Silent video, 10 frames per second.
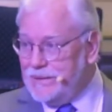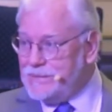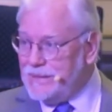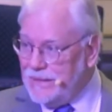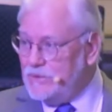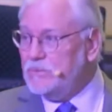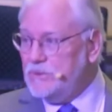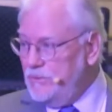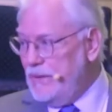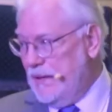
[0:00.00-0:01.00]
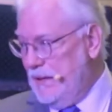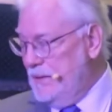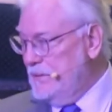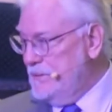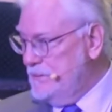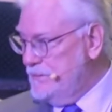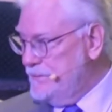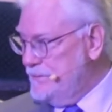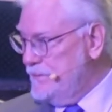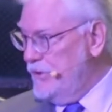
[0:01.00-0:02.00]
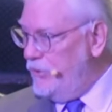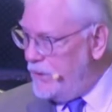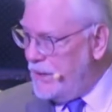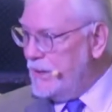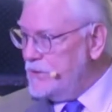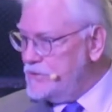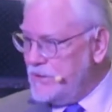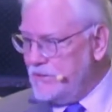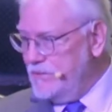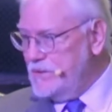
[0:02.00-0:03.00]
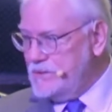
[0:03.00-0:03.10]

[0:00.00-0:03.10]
said, Now don't do that. You and I are servants,